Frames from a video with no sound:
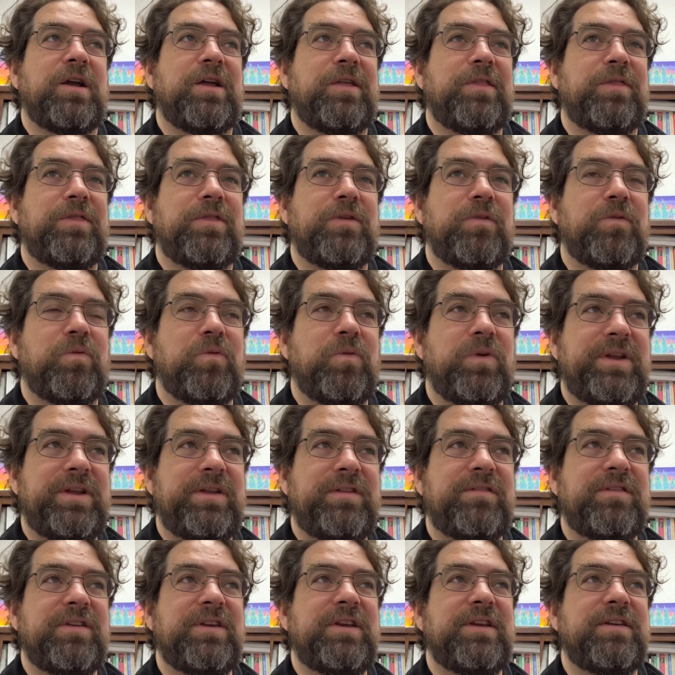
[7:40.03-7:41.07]
the
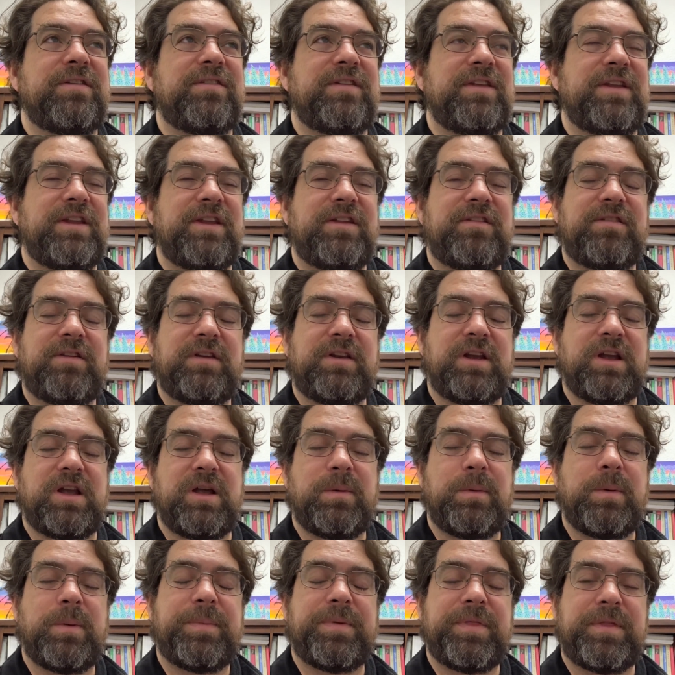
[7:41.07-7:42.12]
reason it's easy to
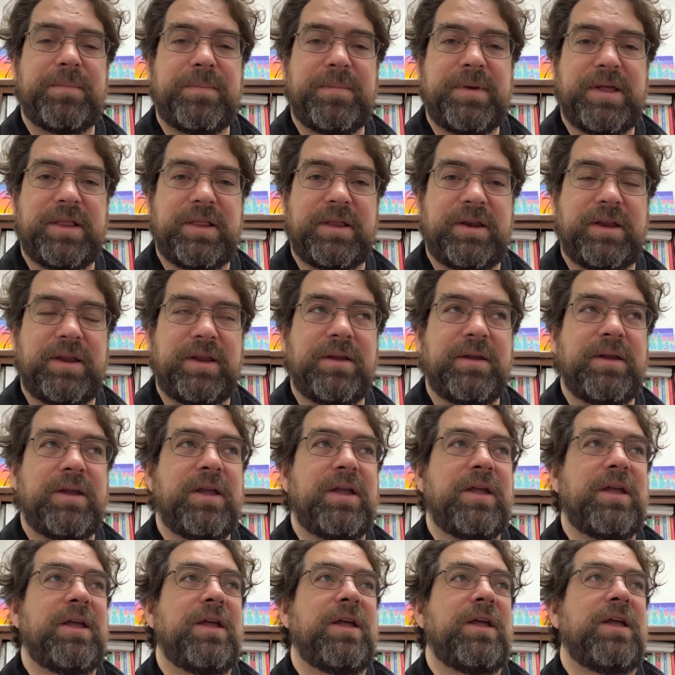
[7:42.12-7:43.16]
come up with a melody,
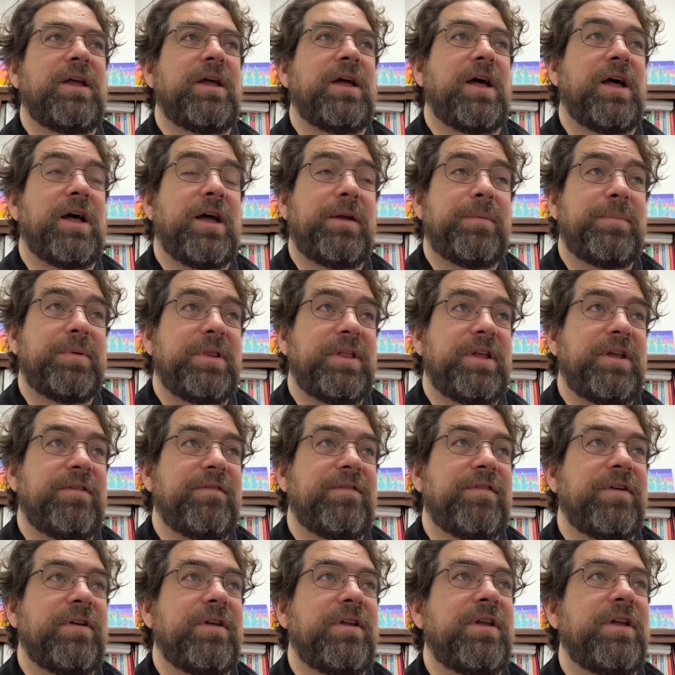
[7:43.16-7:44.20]
I
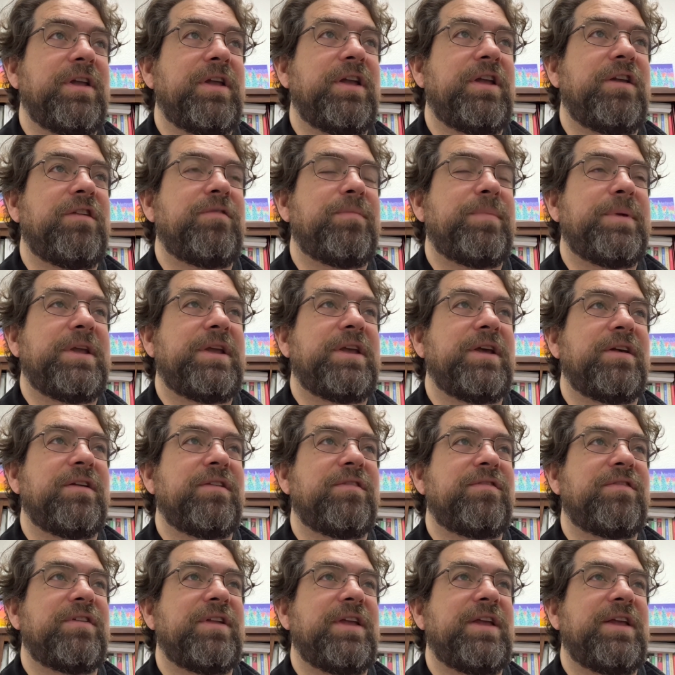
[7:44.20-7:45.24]
believe, is
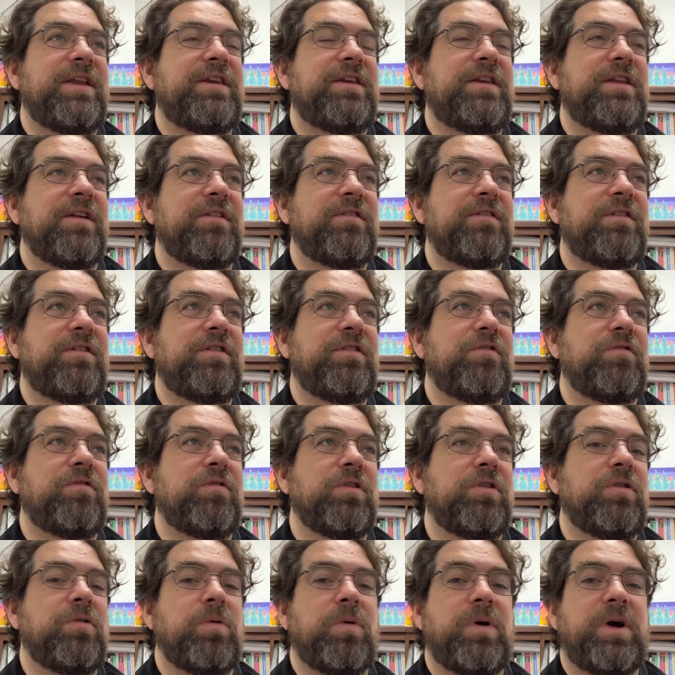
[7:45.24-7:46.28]
because it doesn't
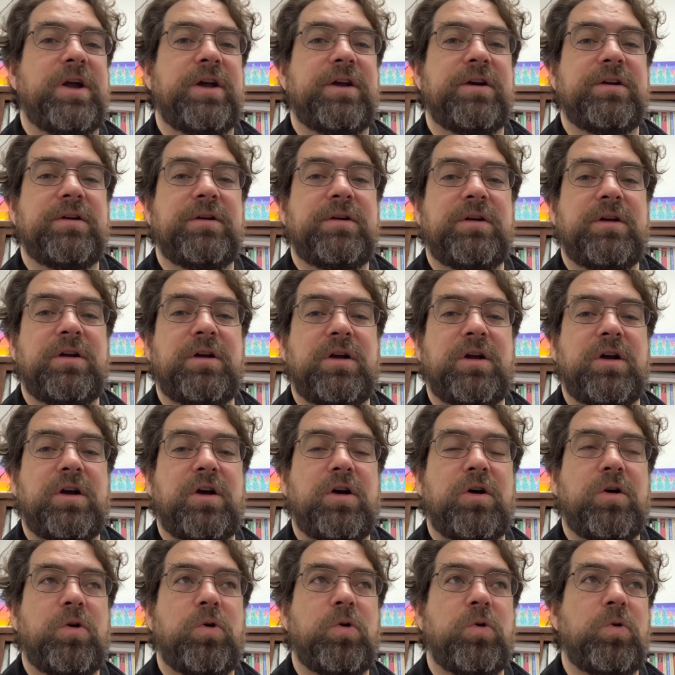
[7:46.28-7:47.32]
require
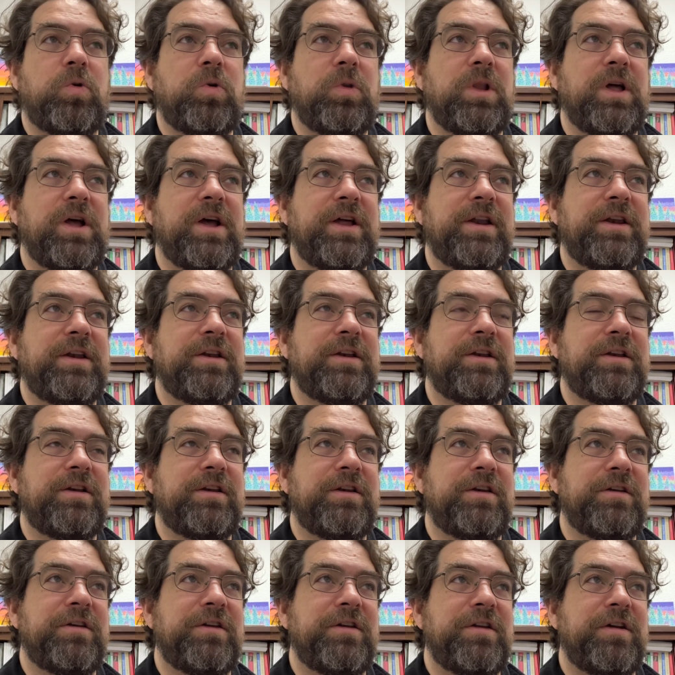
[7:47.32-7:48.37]
a whole lot
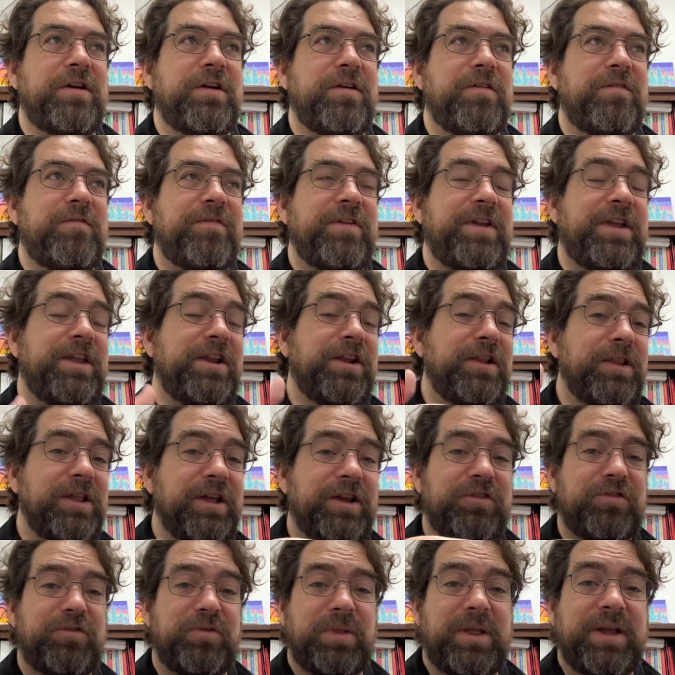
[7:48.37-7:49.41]
of
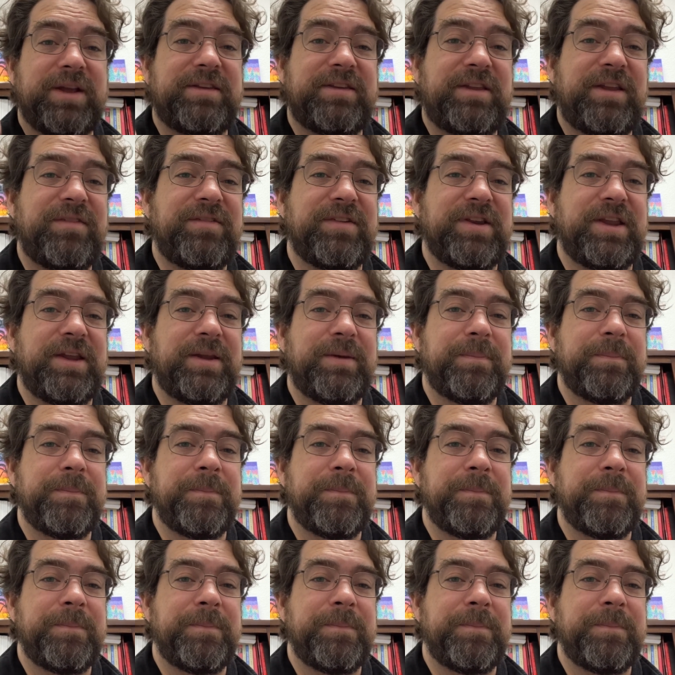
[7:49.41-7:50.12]
intellectual activity.